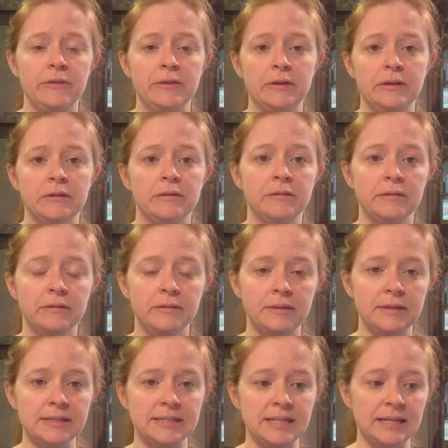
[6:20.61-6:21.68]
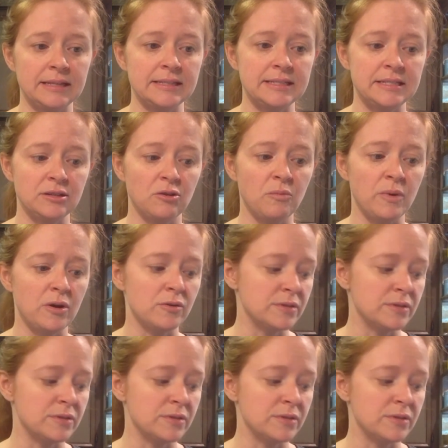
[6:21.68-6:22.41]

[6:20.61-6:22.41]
the stainless steel bowl.